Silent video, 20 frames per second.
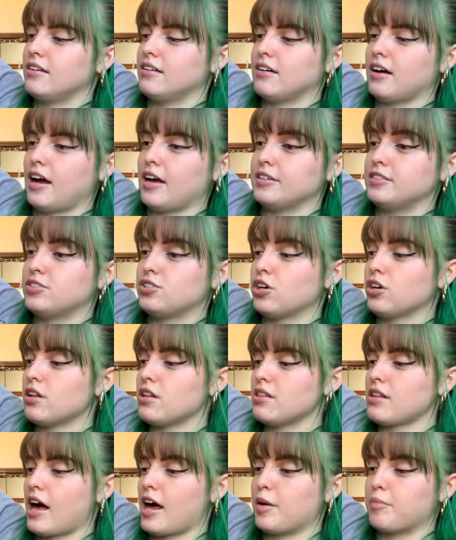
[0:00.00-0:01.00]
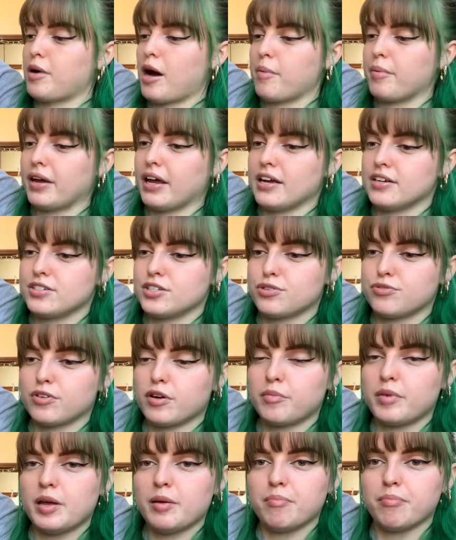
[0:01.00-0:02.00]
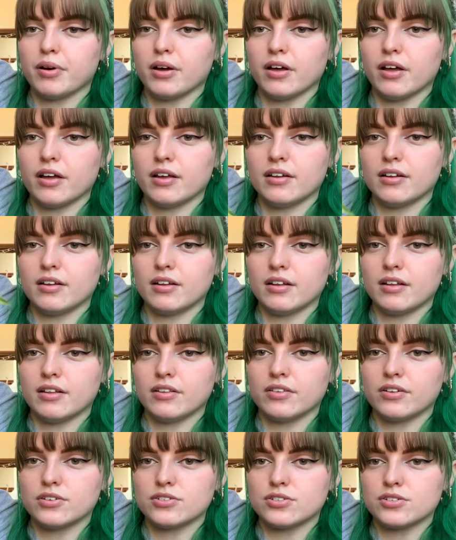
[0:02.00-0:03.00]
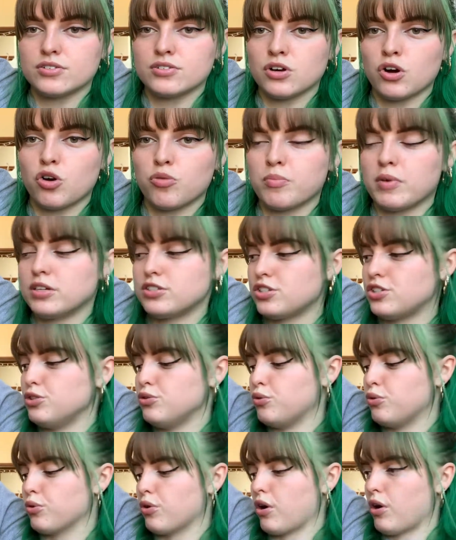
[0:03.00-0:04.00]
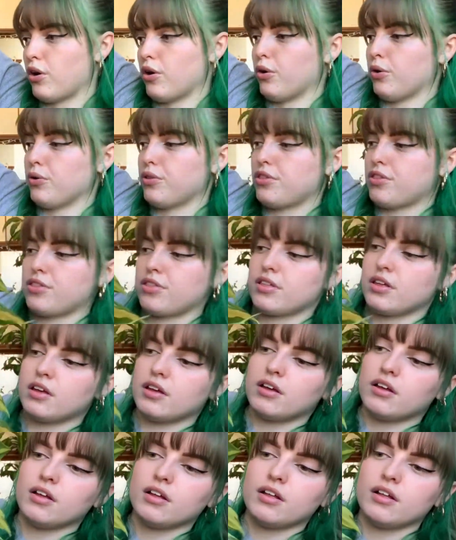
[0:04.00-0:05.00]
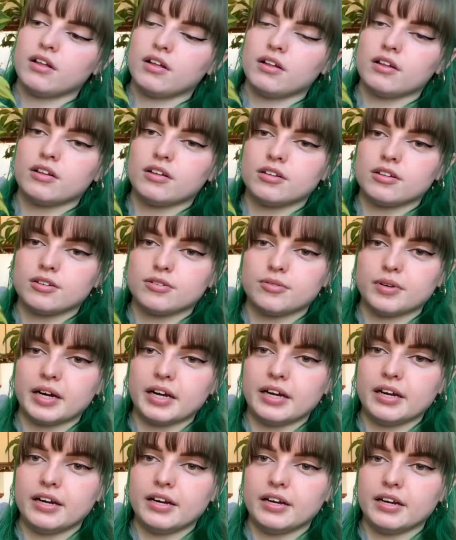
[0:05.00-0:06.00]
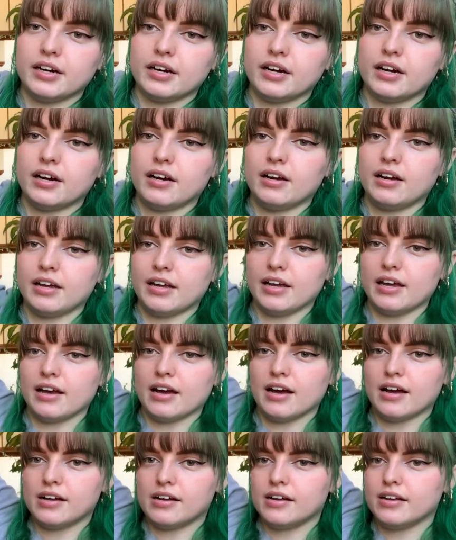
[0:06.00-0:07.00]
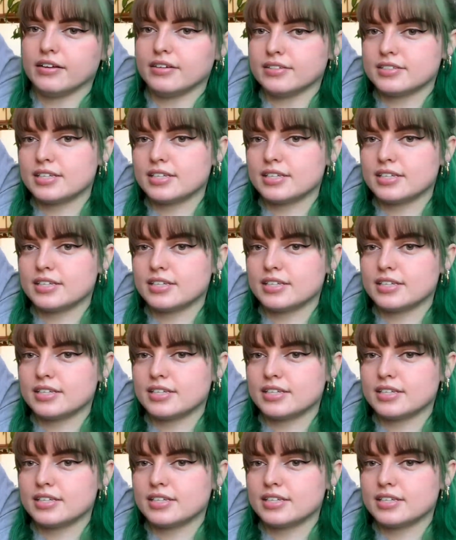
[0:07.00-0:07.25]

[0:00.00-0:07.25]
I took a lot of propagations from it, but there's so much new growth right here, and